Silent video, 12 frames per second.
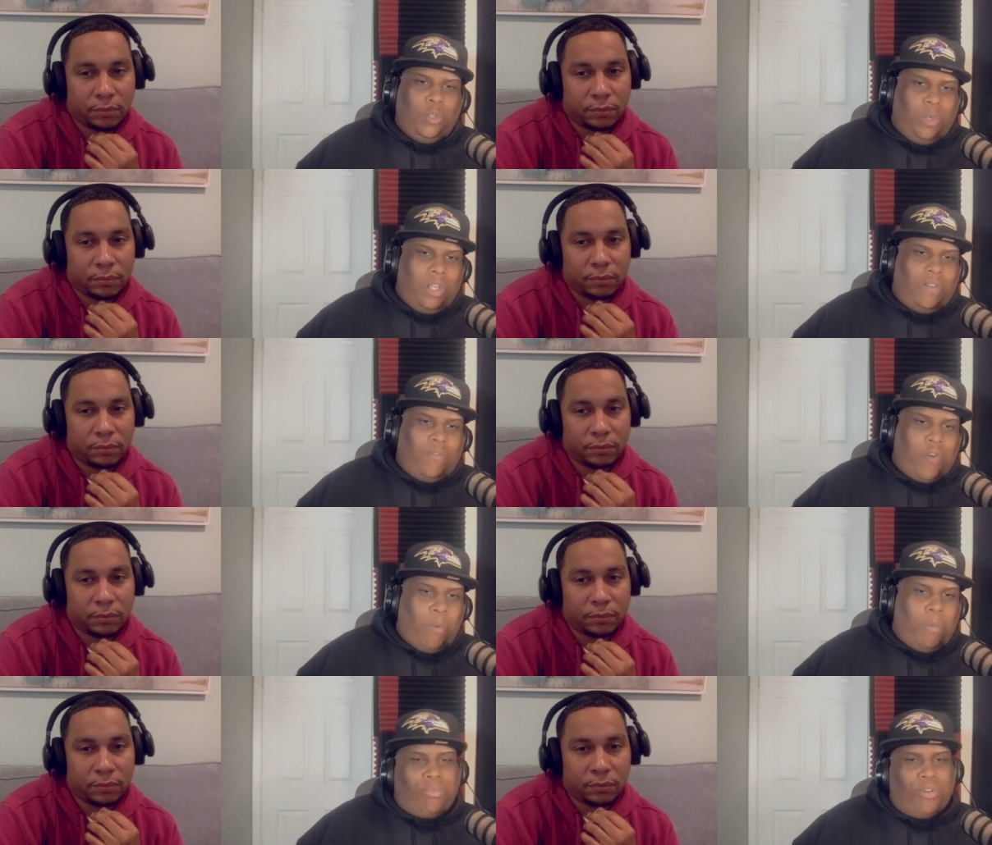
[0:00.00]
Speaker 1: Will,
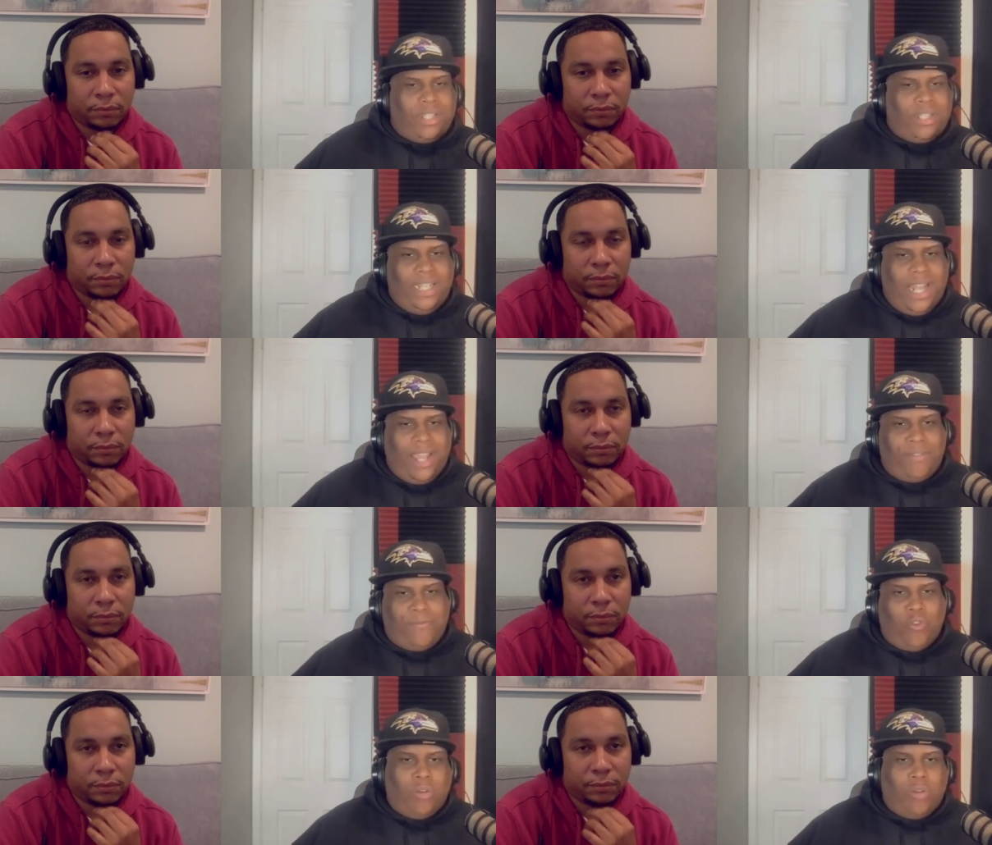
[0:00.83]
former Brooklyn
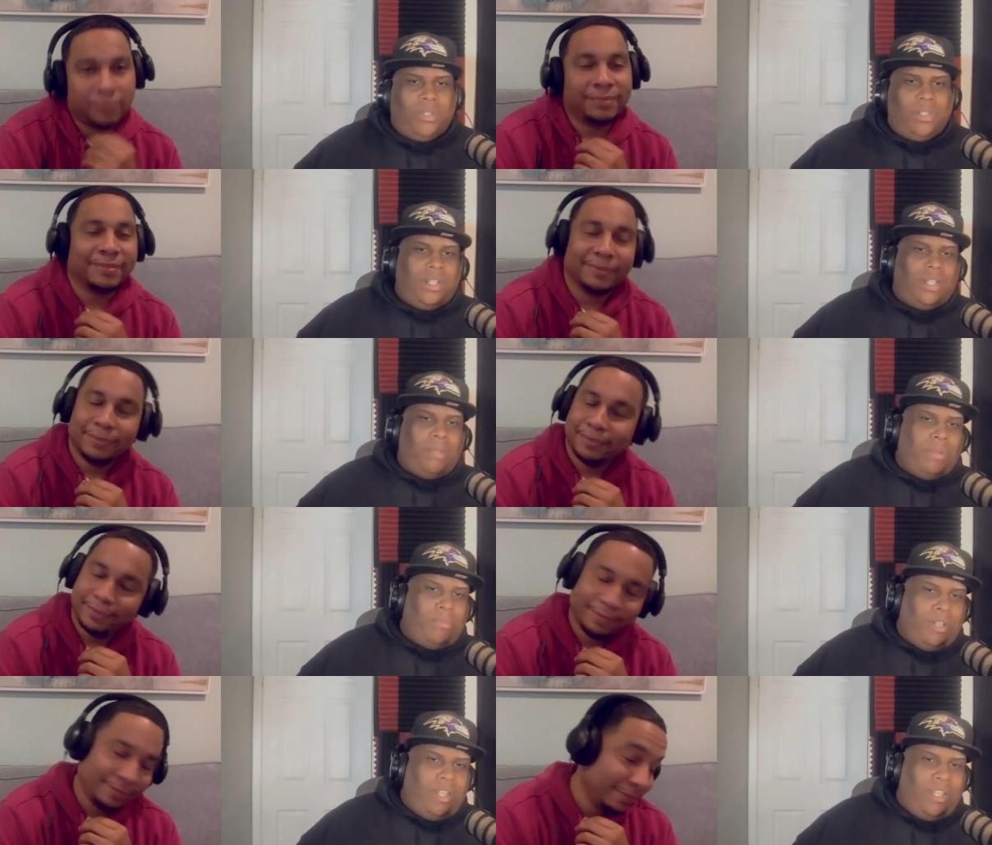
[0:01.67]
Net, former uh,
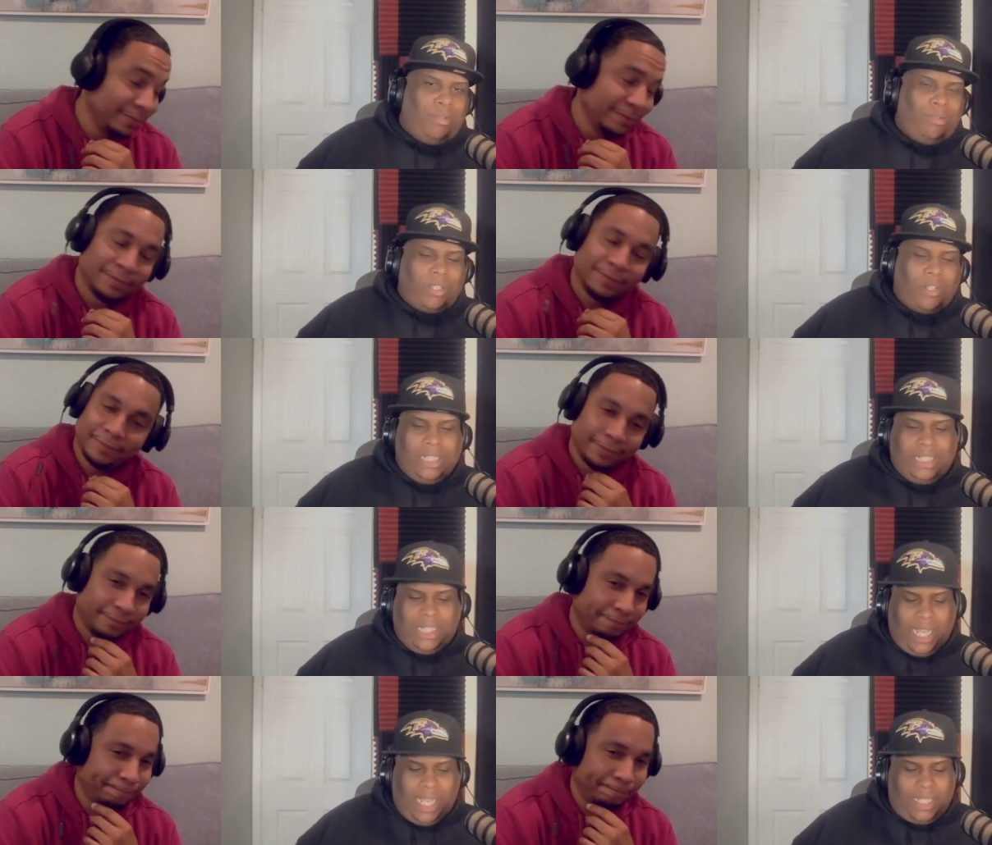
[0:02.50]
member of the Utah
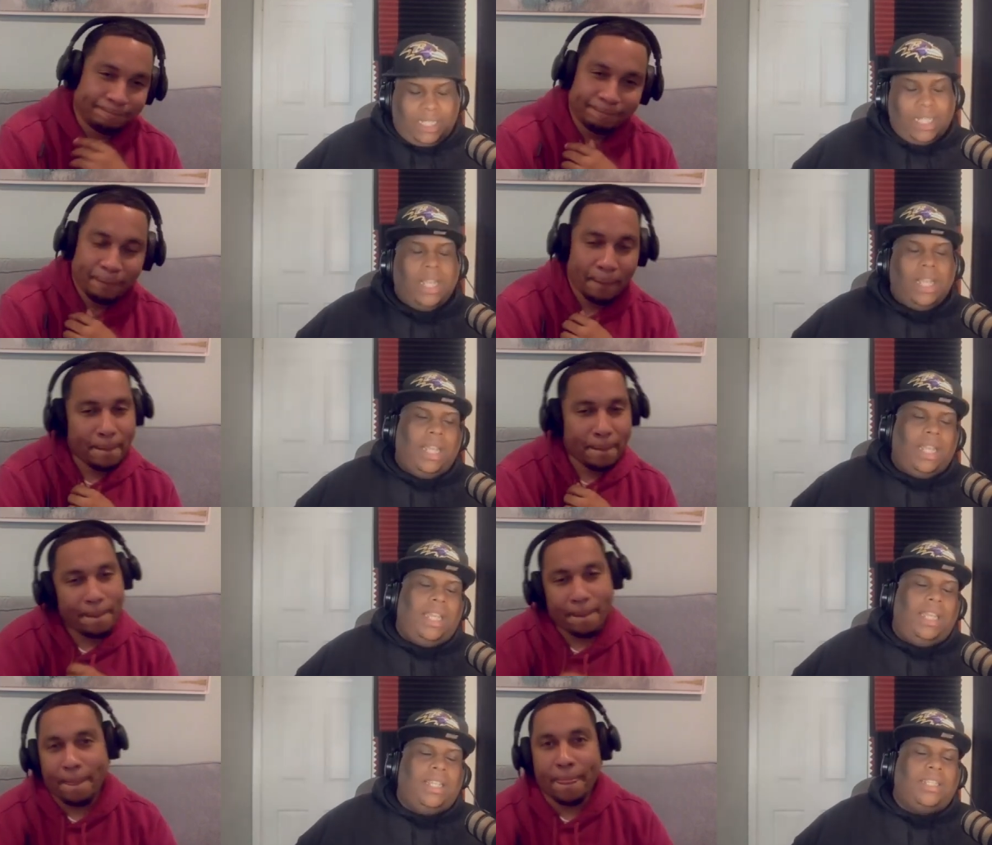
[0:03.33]
Jazz,
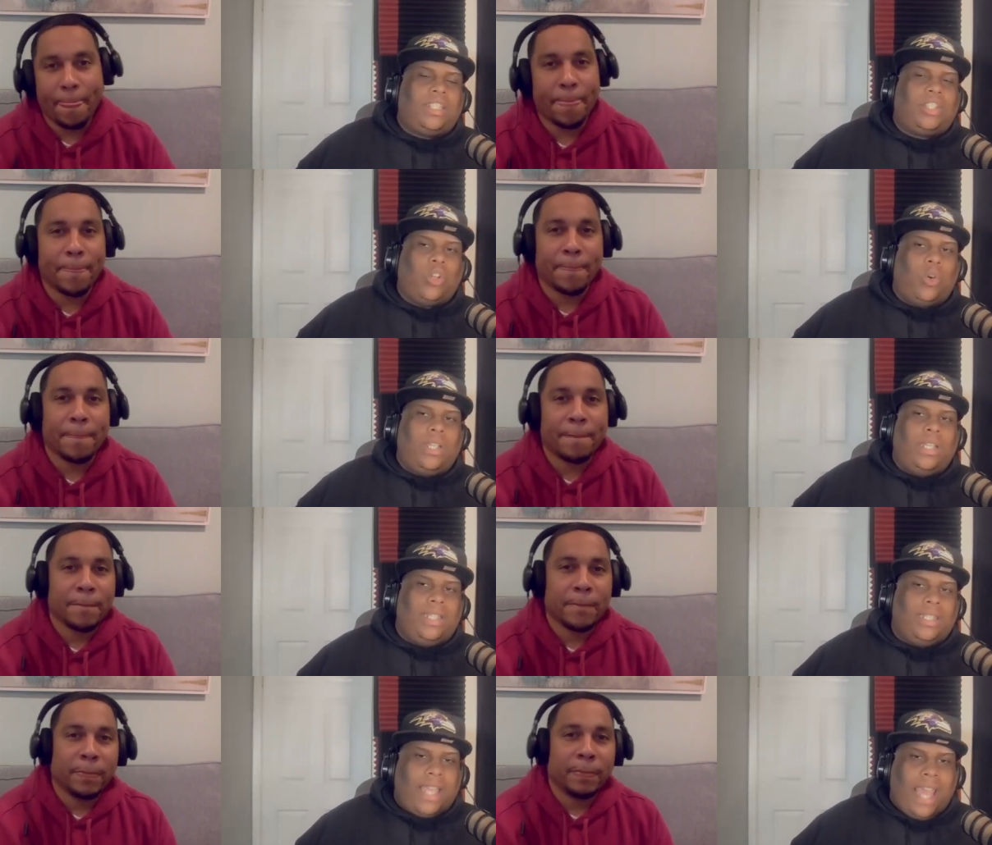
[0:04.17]
he is throwing
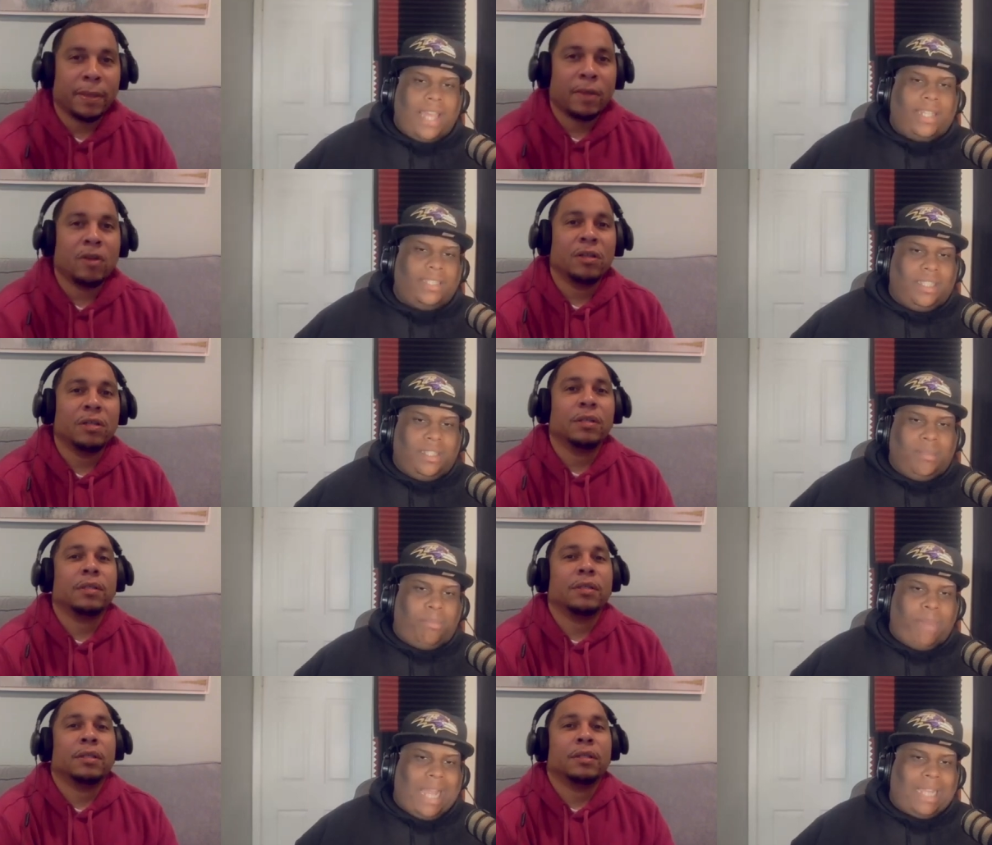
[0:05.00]
his hat into the
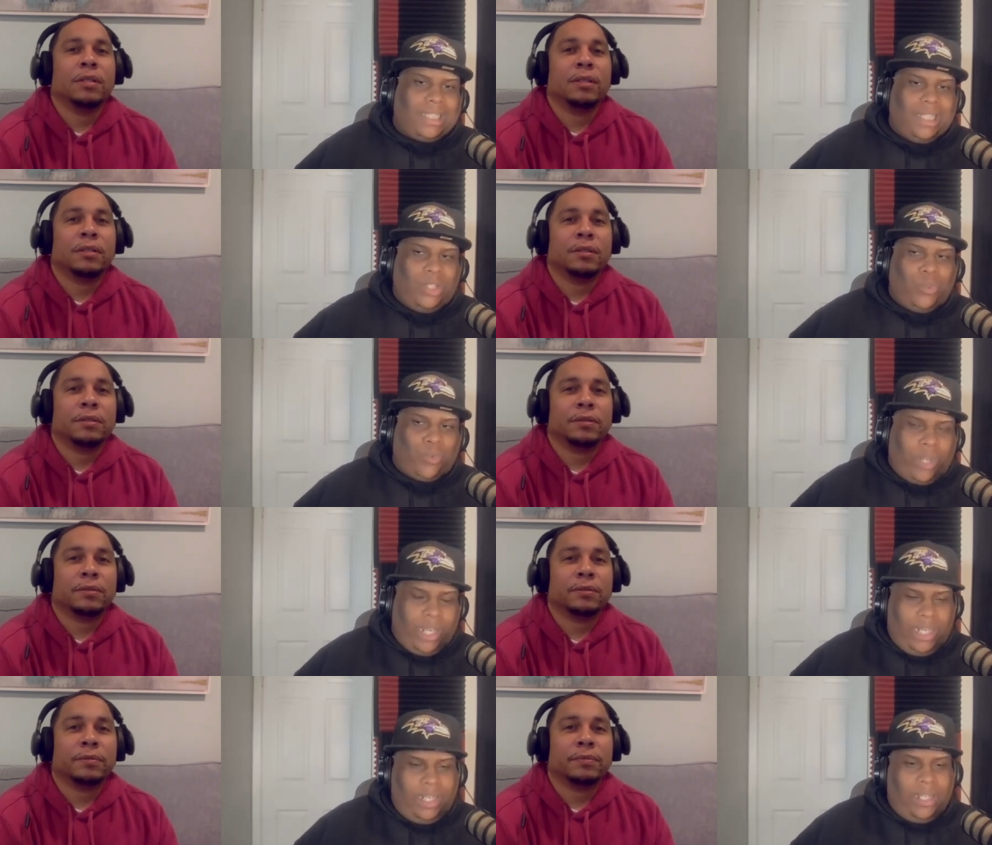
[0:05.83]
boxing
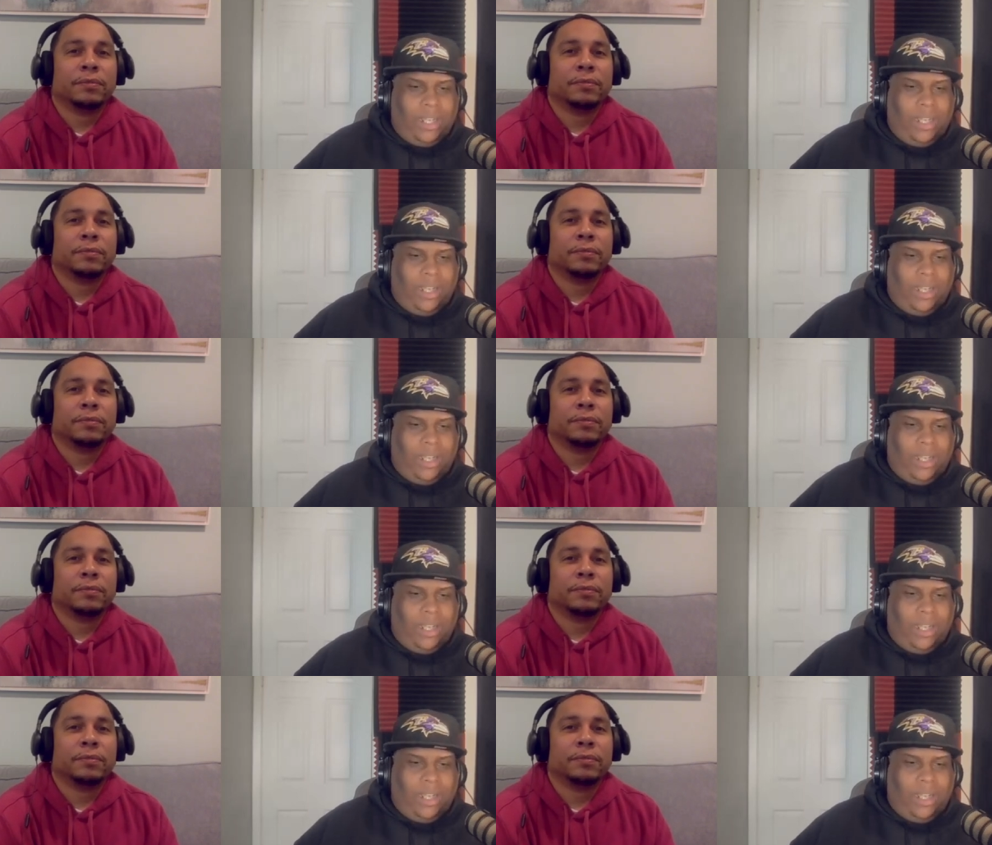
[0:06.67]
ring.